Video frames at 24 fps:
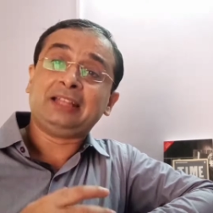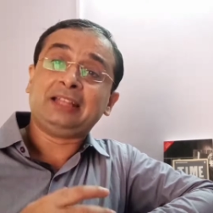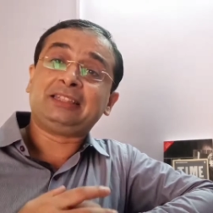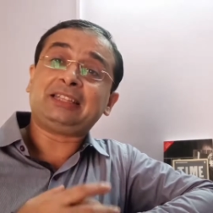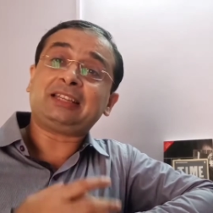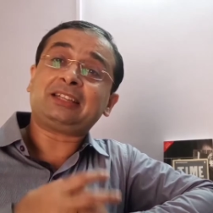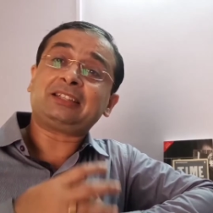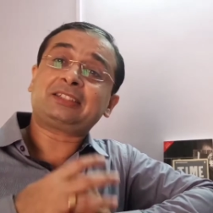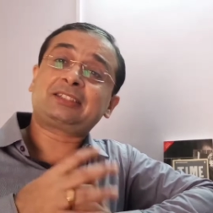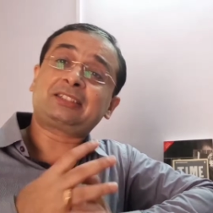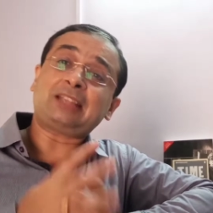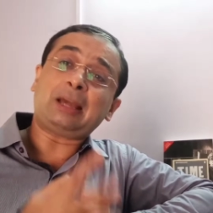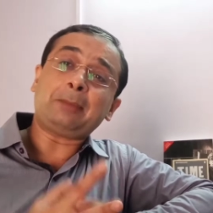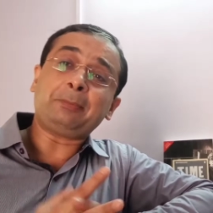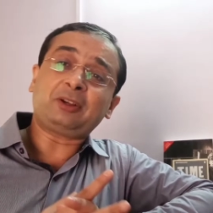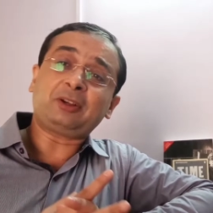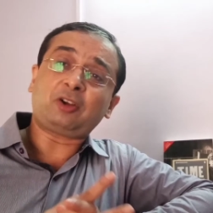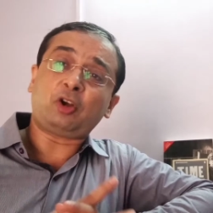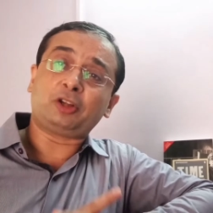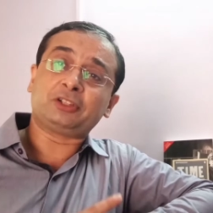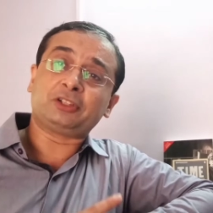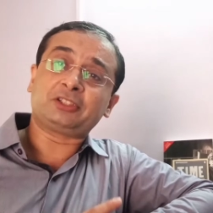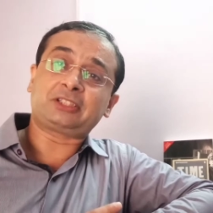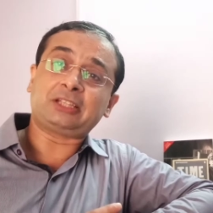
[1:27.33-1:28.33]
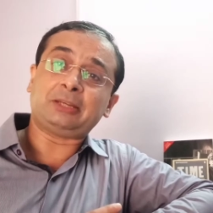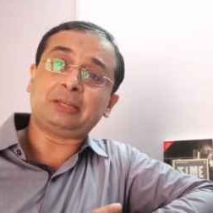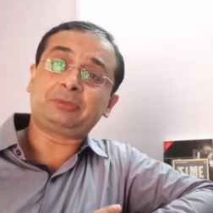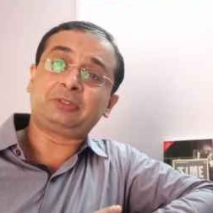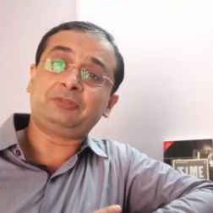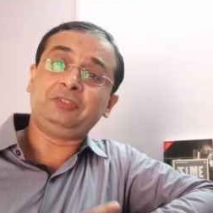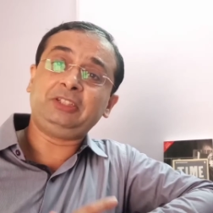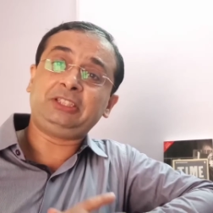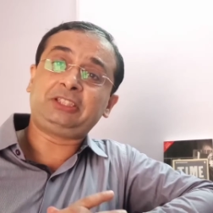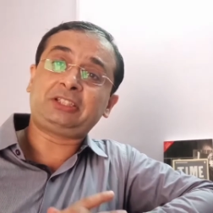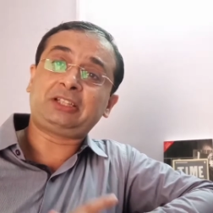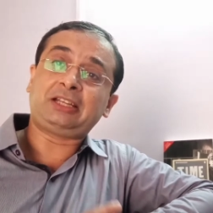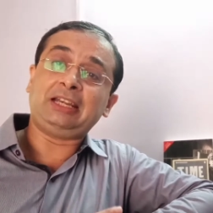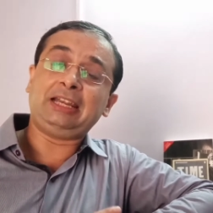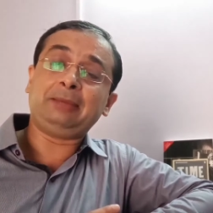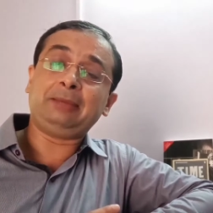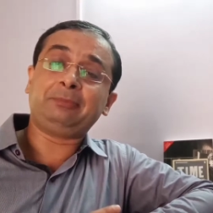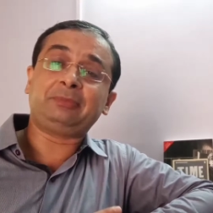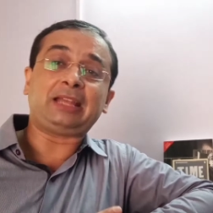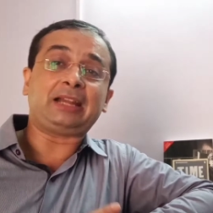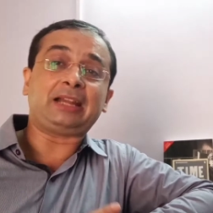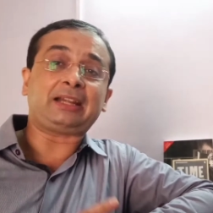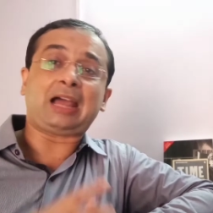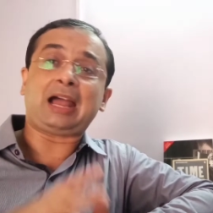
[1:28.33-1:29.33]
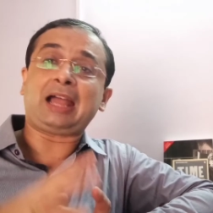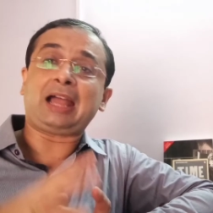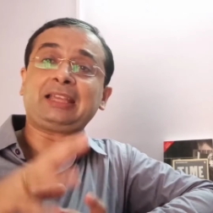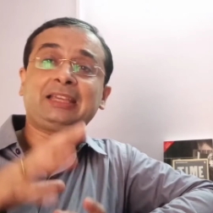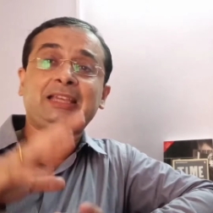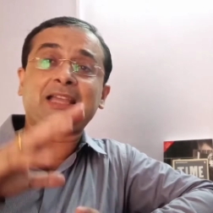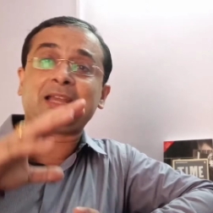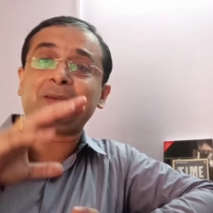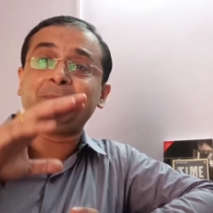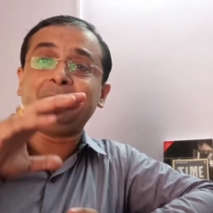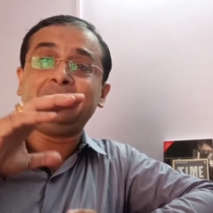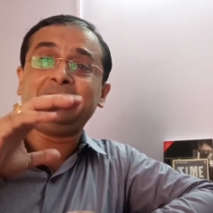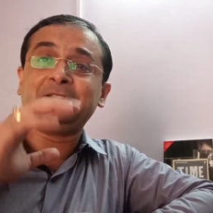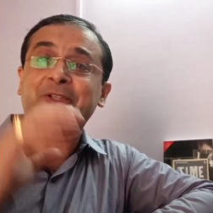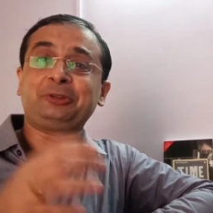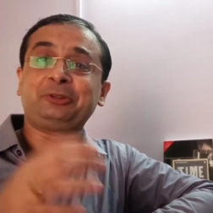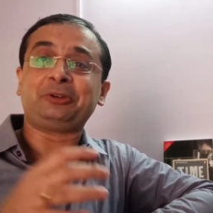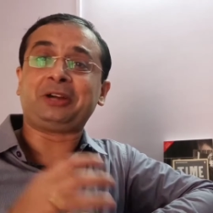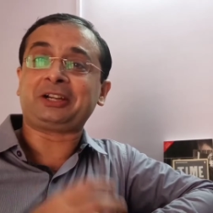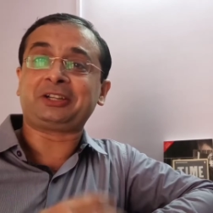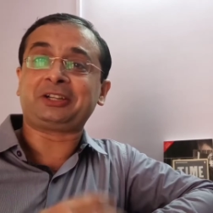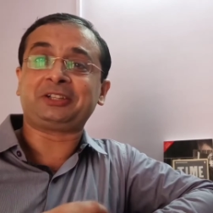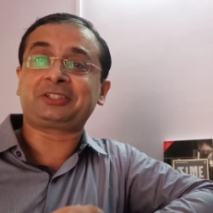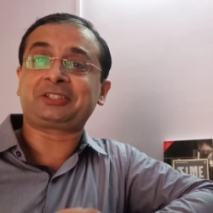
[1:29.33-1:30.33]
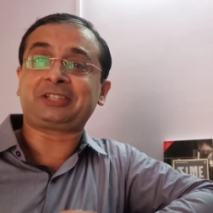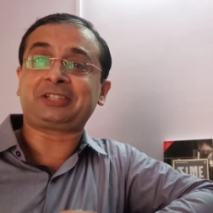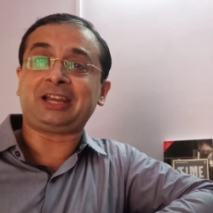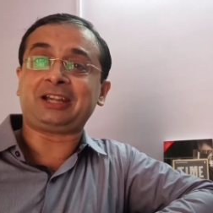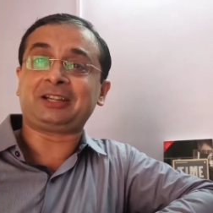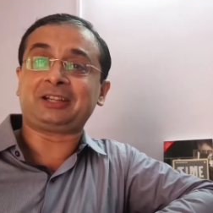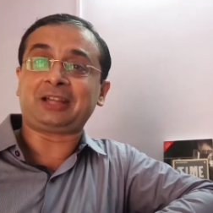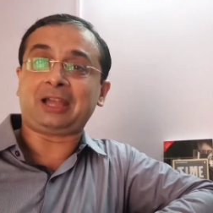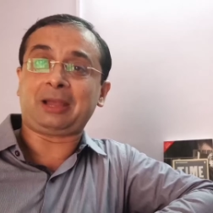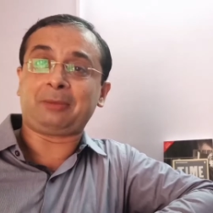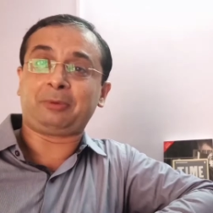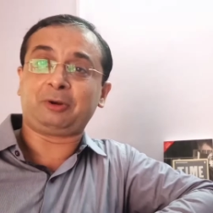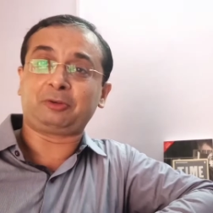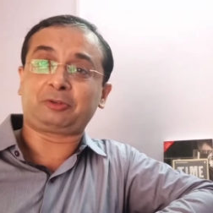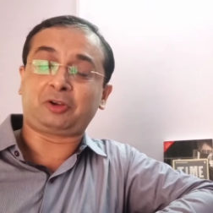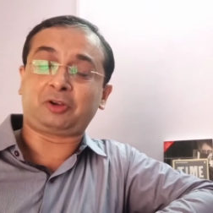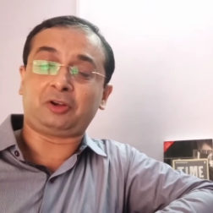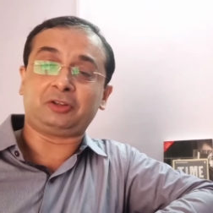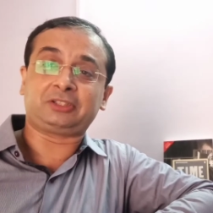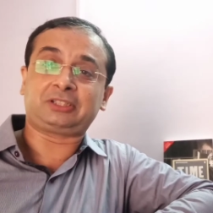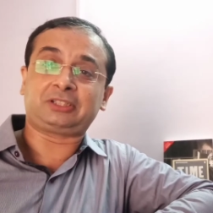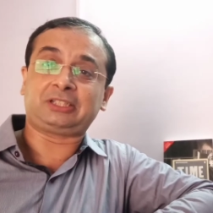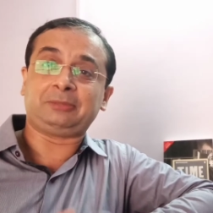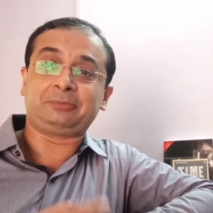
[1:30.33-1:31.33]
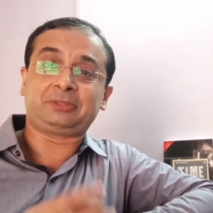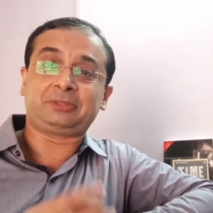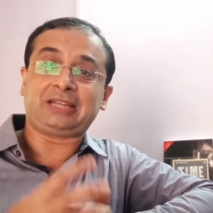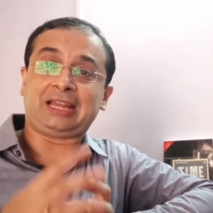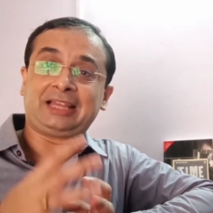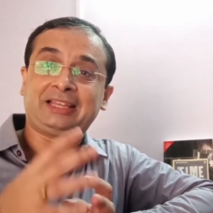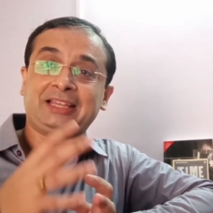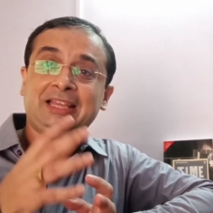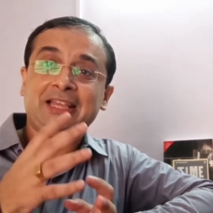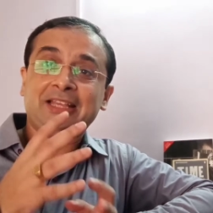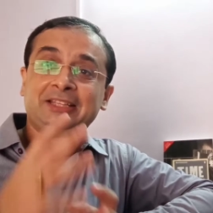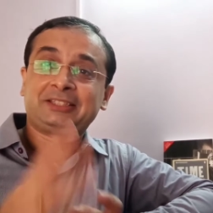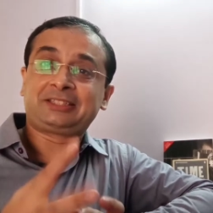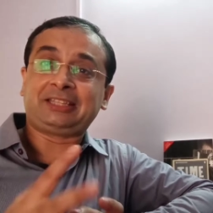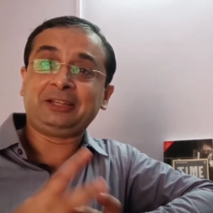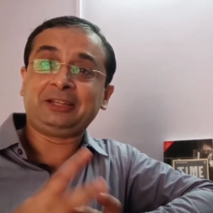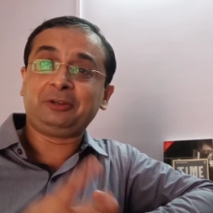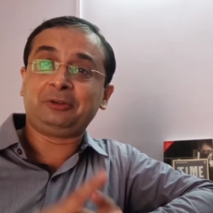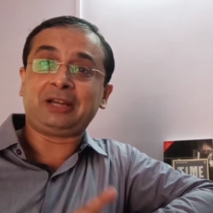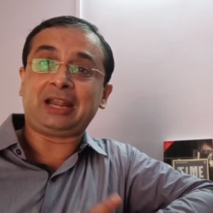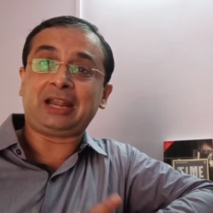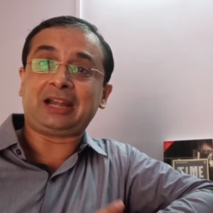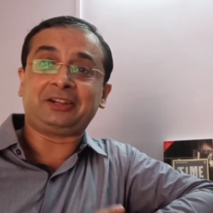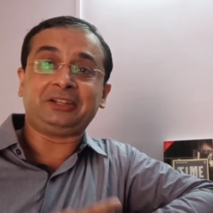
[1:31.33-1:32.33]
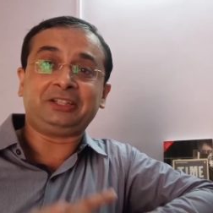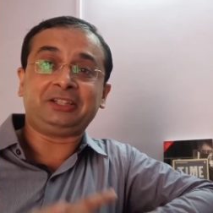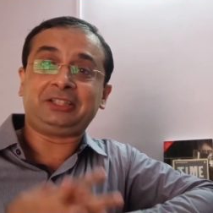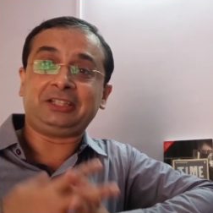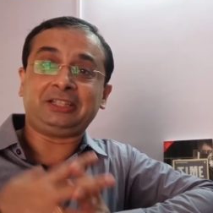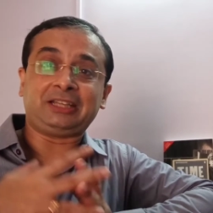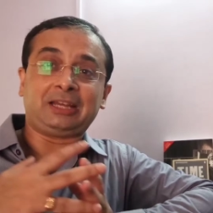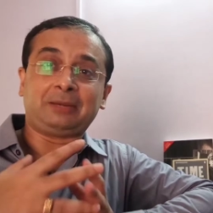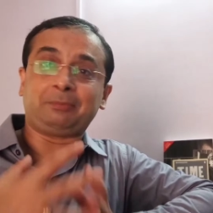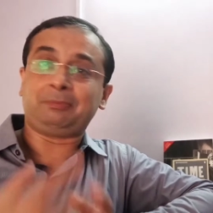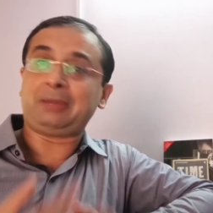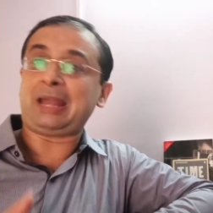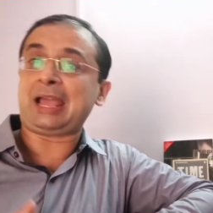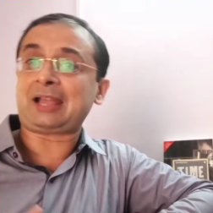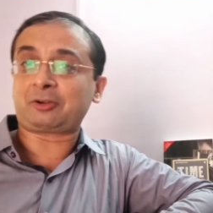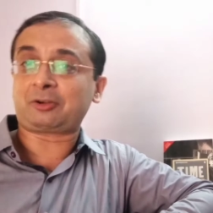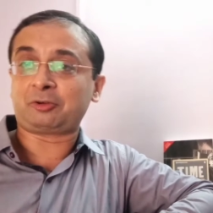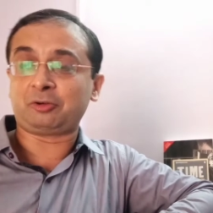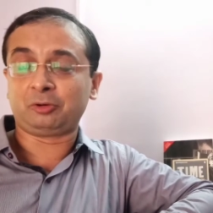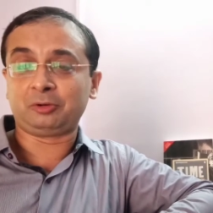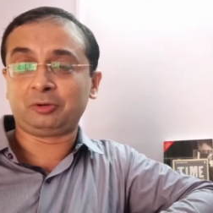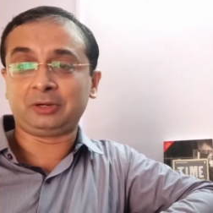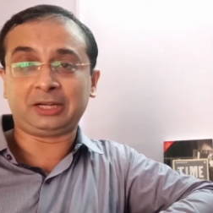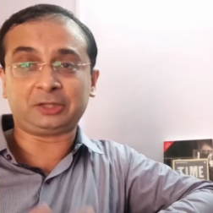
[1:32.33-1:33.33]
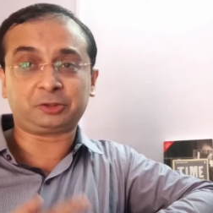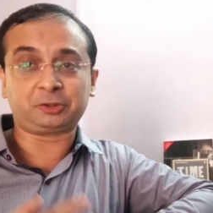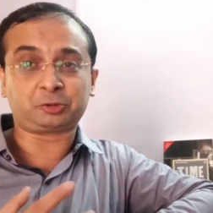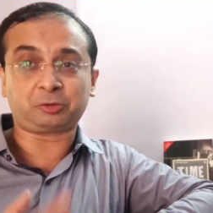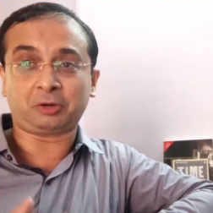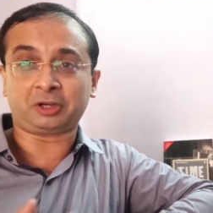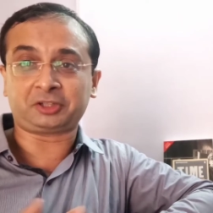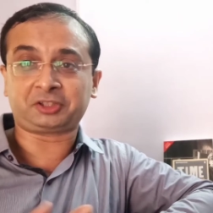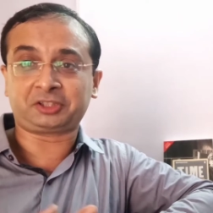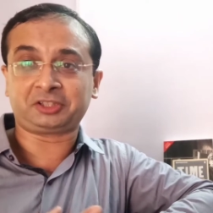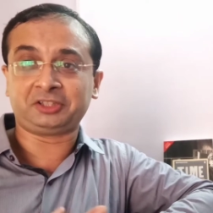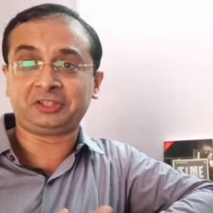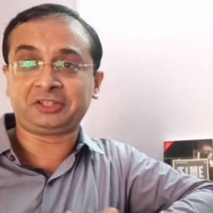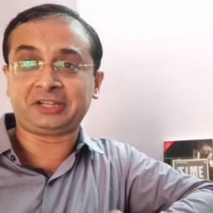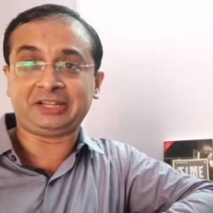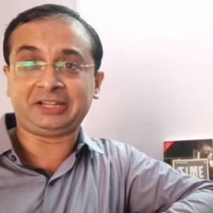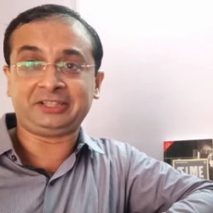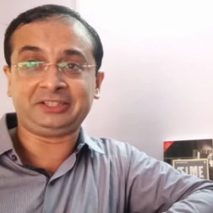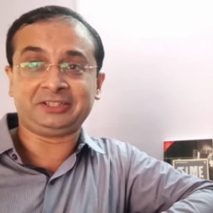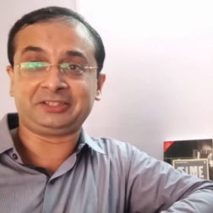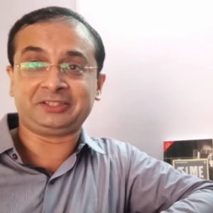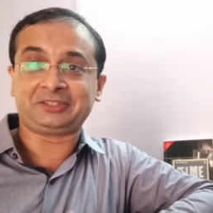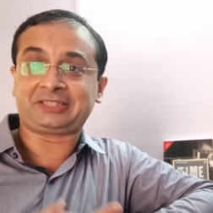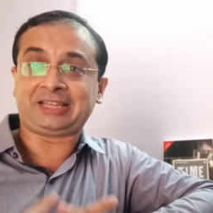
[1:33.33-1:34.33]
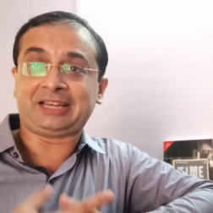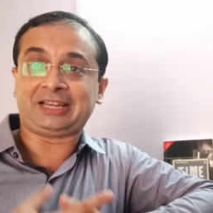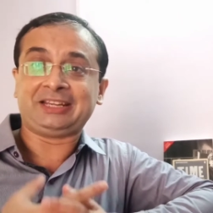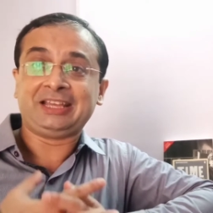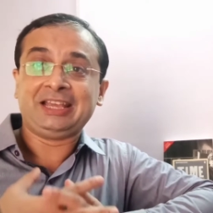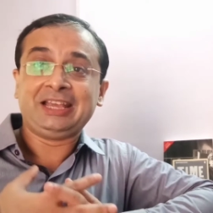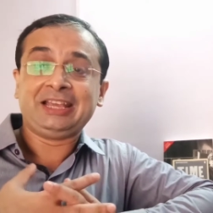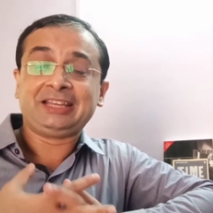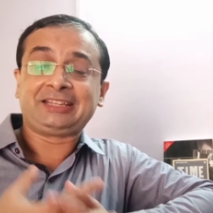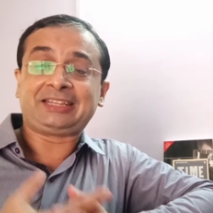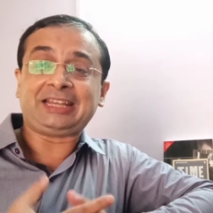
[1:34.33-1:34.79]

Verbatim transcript: There are some concepts which claim that I can make you understand about concepts like singularity and black hole and Schwarzschild radius and